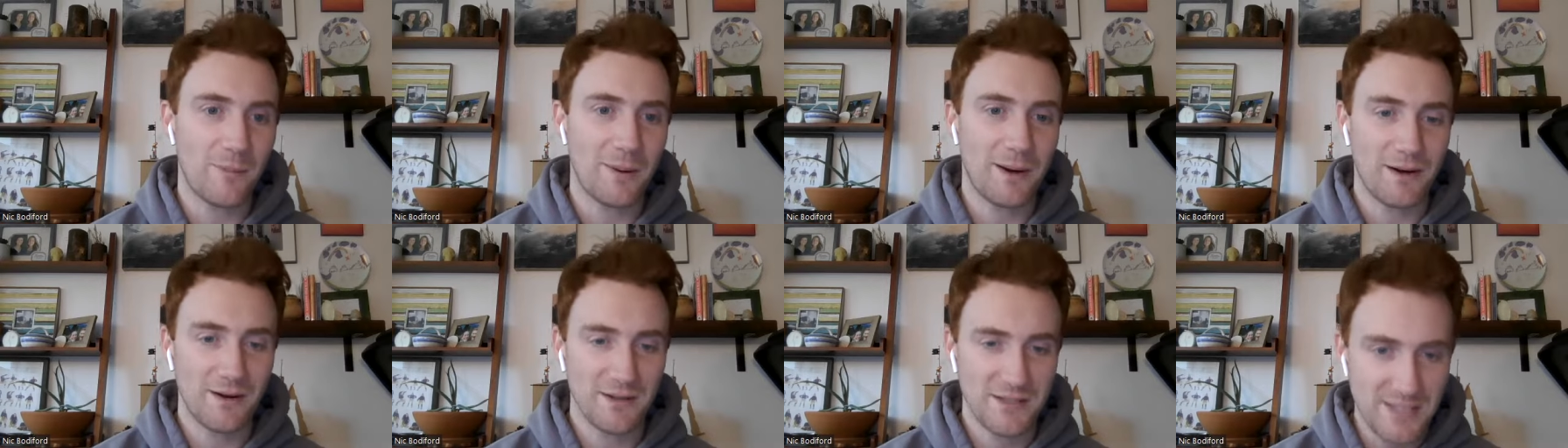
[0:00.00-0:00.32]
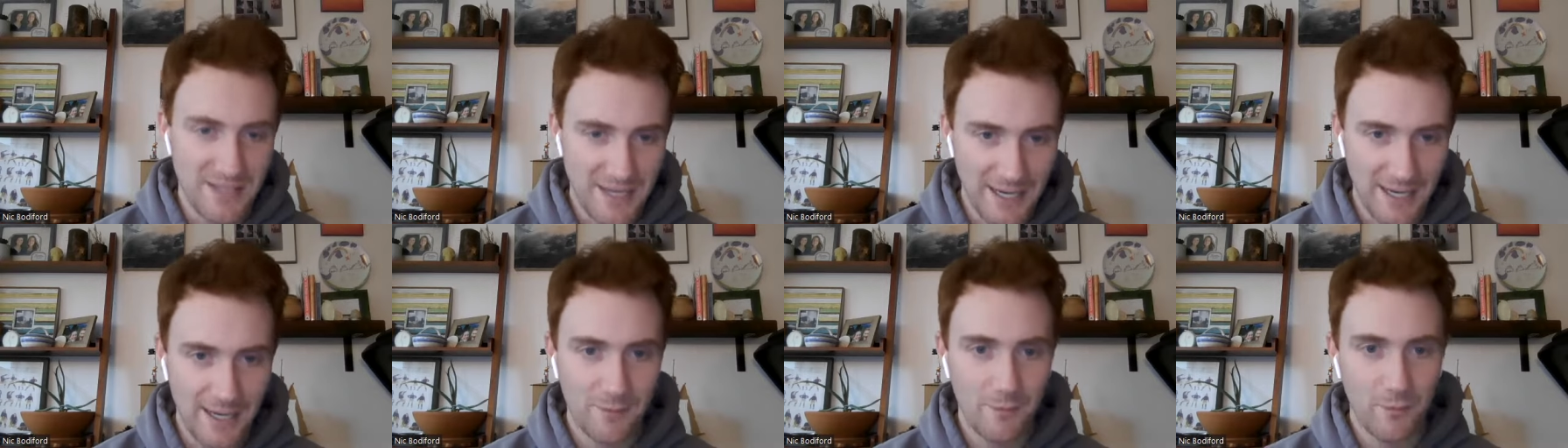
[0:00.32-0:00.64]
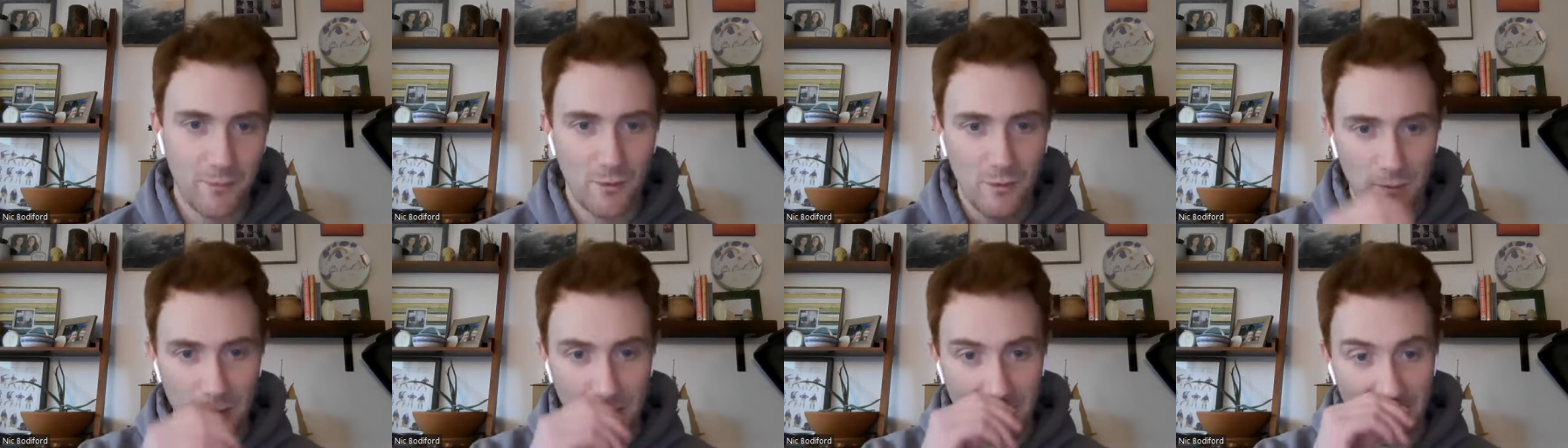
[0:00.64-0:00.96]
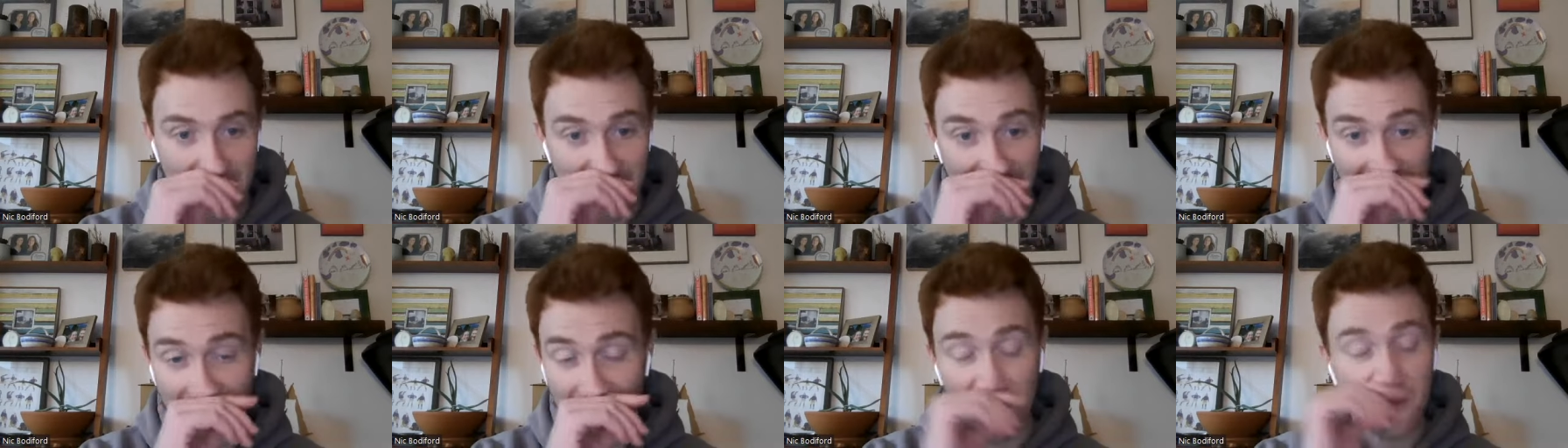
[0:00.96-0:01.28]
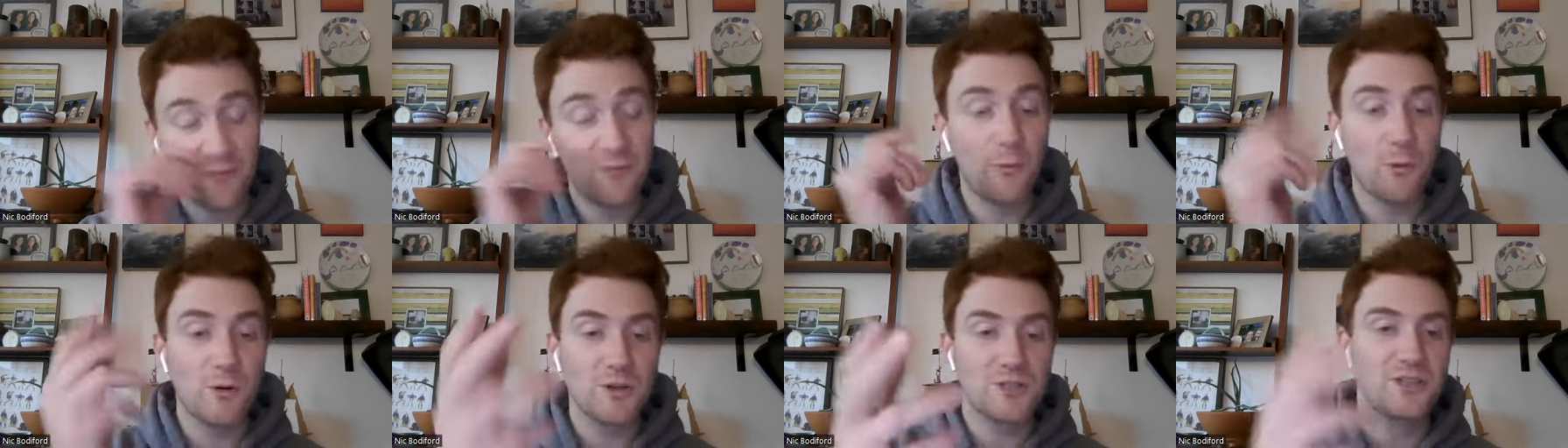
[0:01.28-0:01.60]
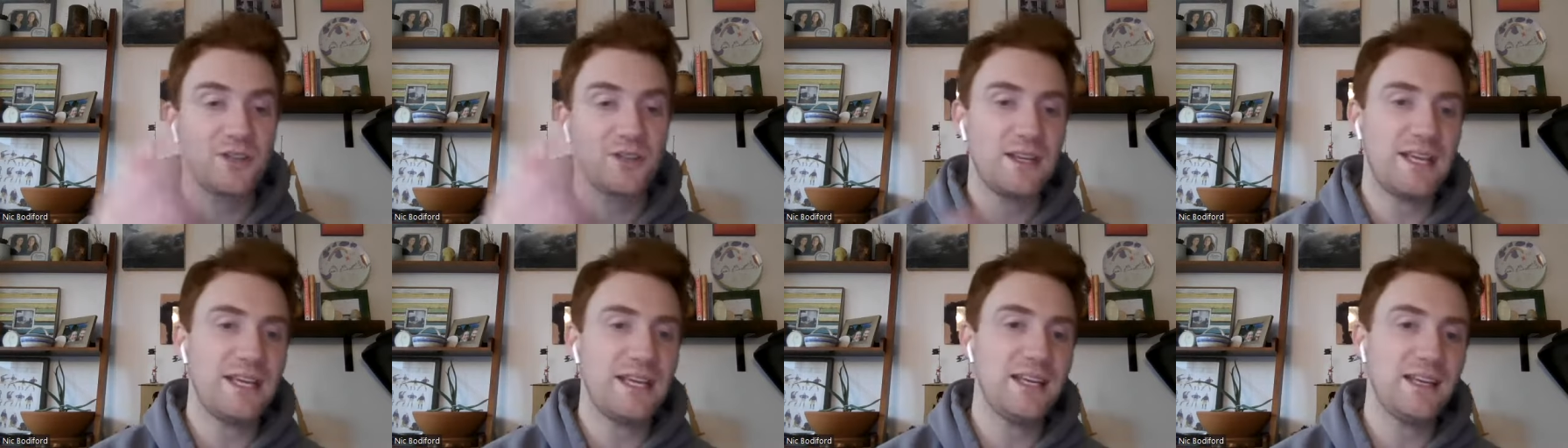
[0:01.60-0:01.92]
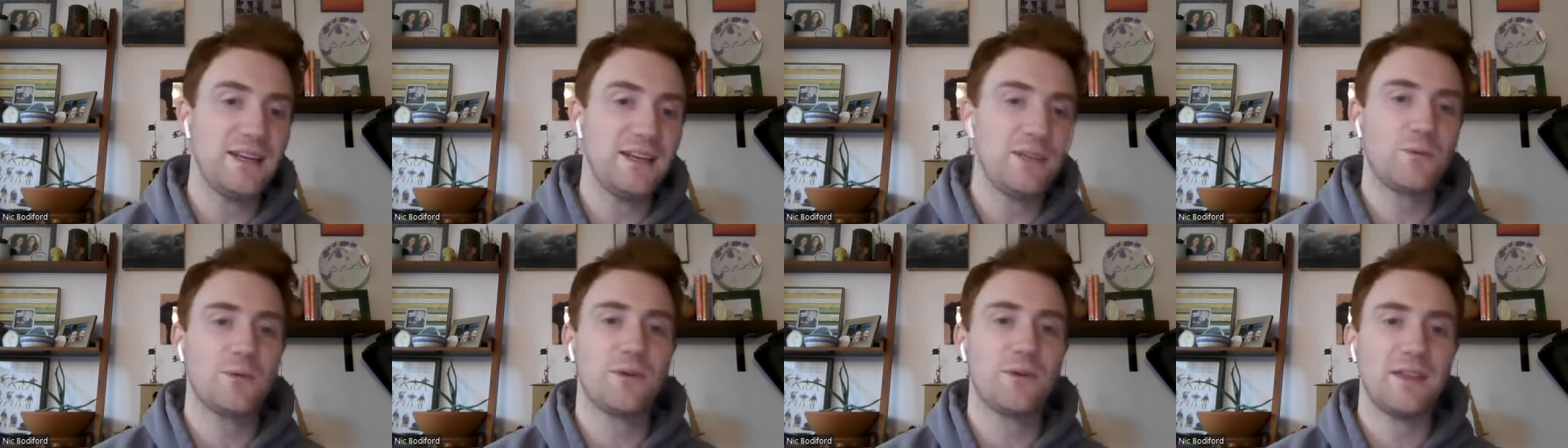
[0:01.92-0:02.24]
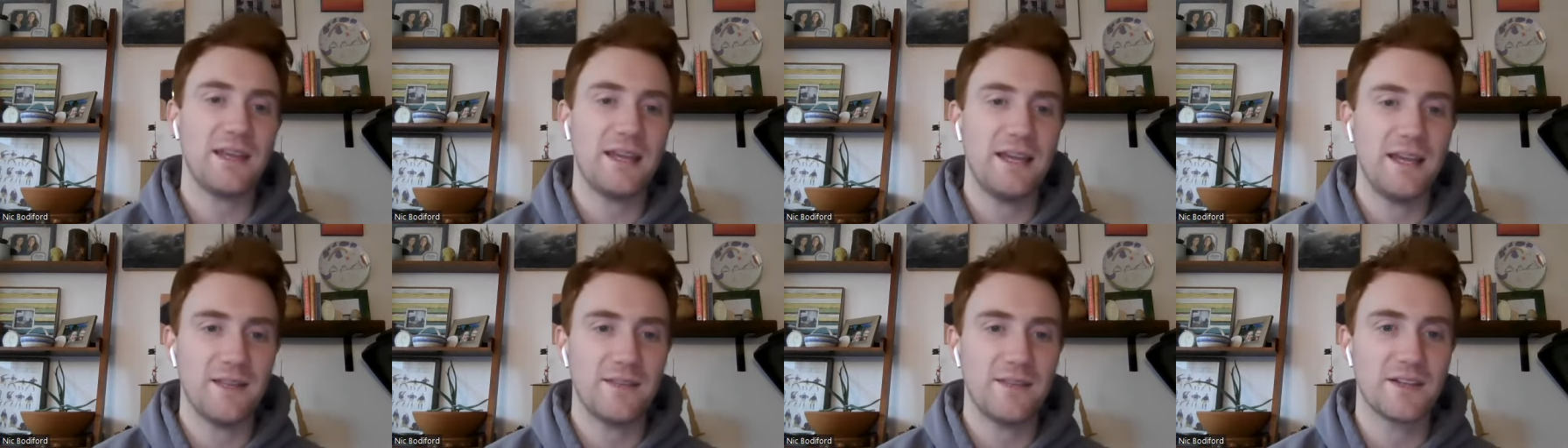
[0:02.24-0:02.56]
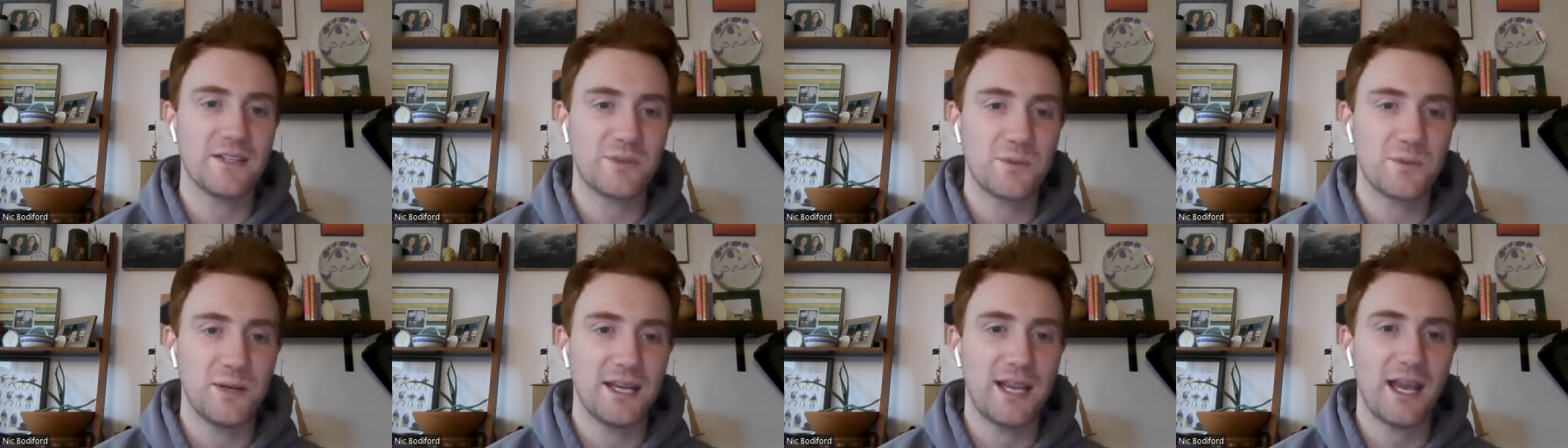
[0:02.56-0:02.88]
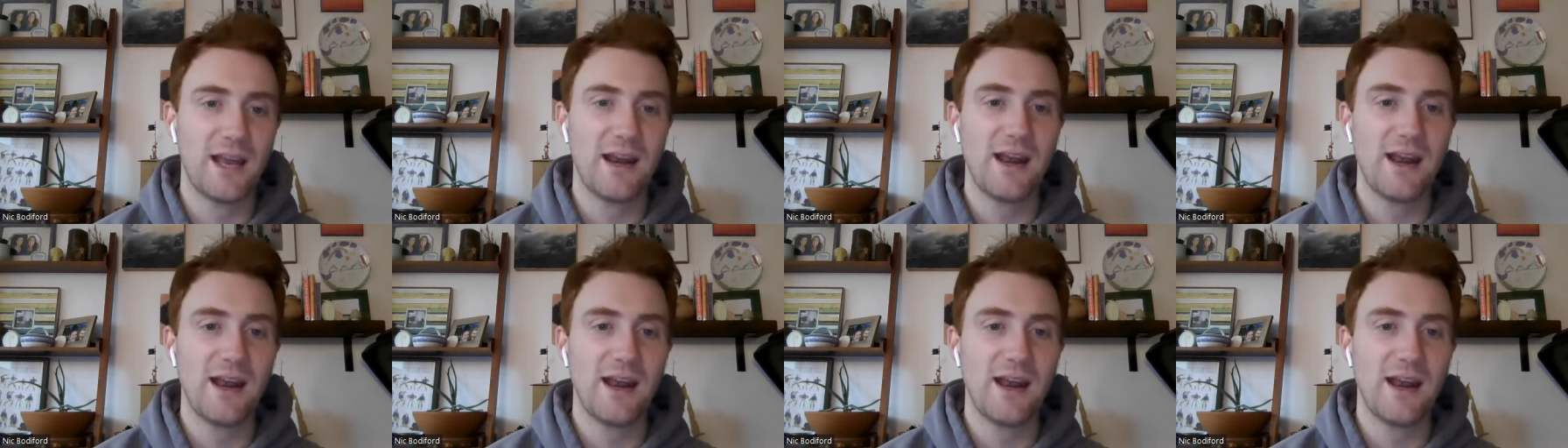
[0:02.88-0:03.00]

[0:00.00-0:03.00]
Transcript: Parris Campbell, uh, unfortunately, he didn't really hit this week,